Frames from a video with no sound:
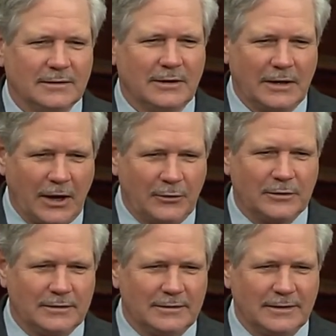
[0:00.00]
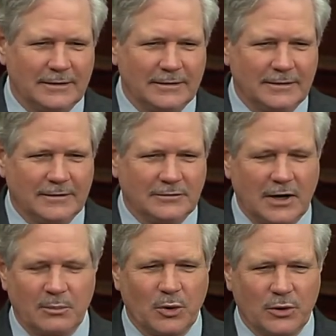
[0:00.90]
laid out in
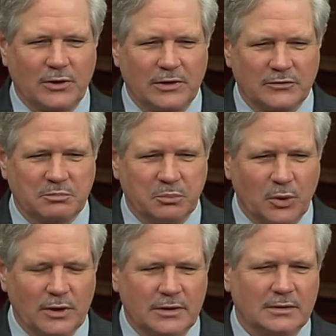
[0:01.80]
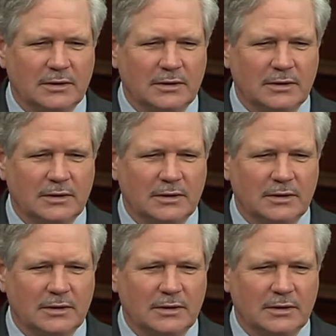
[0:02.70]
Tom Brokaw's book,